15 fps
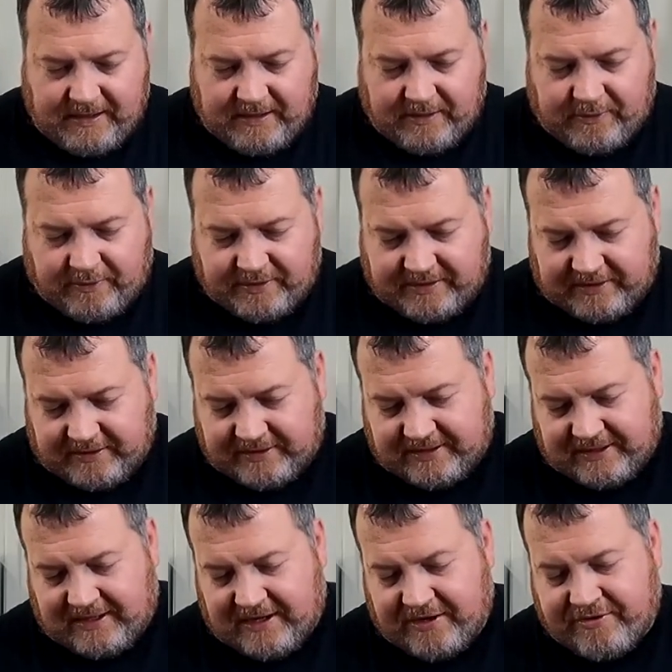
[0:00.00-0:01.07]
and of course a little
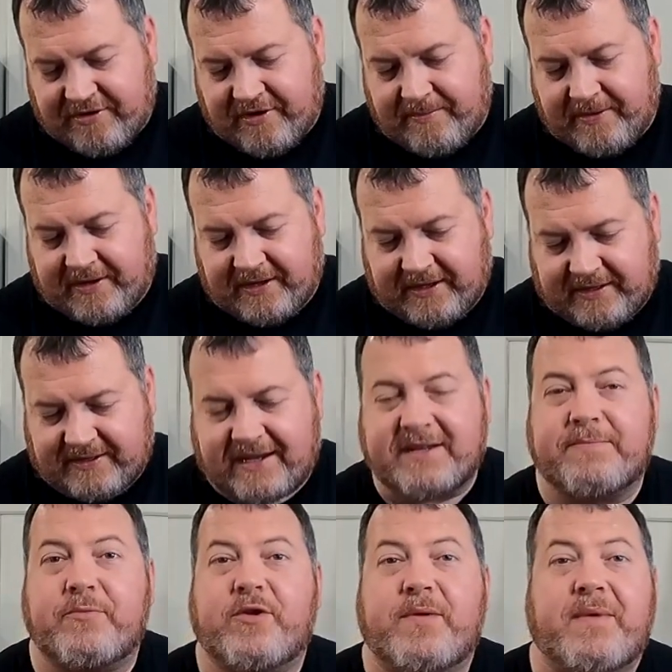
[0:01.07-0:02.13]
cilantro because
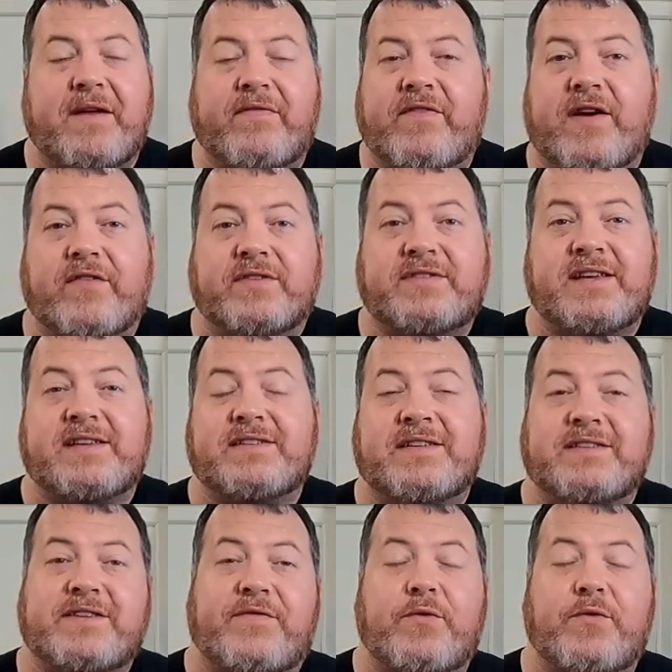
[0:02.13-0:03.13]
that's one of my favorite seasonings.